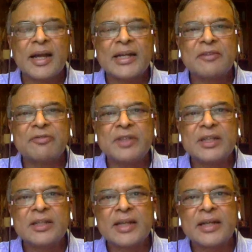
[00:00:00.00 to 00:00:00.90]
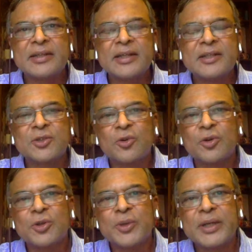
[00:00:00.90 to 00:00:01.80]
And I feel that in
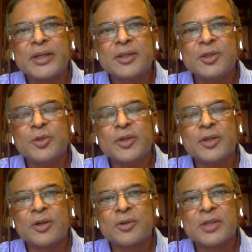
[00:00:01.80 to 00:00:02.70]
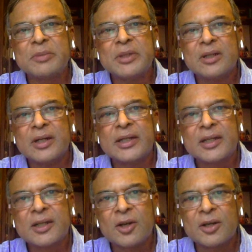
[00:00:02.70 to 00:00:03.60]
so doing, you will not only be
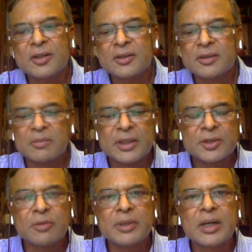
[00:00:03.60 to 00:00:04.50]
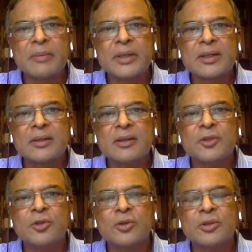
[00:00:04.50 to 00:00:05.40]
learning a lot, but
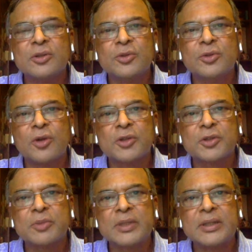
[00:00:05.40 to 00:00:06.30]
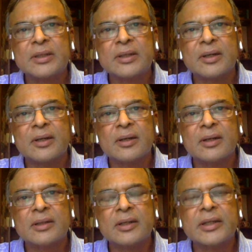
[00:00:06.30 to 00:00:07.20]
you'll also be
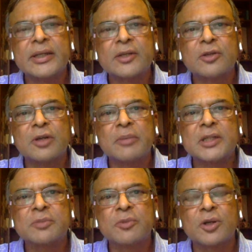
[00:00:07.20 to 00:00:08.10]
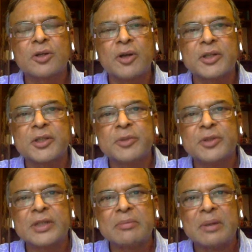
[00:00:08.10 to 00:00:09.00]
turning into a much more
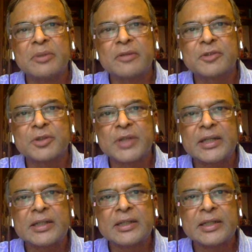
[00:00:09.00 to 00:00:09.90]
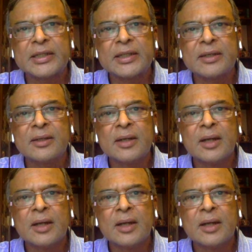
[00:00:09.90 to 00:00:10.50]
contributing member of society in India.